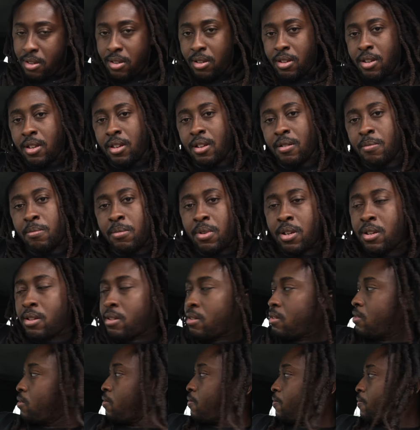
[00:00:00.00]
Yeah, man.
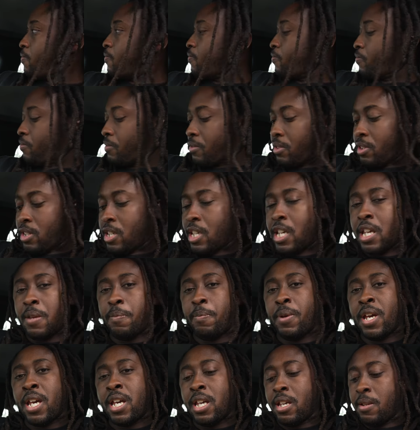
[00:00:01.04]
You get
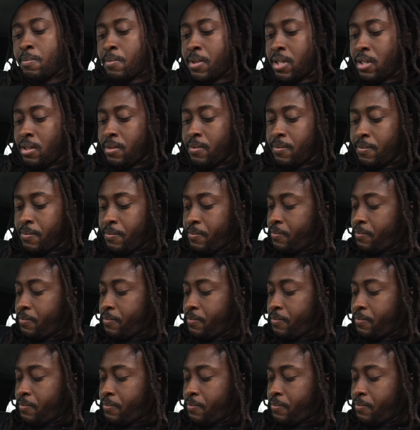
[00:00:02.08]
paid, man.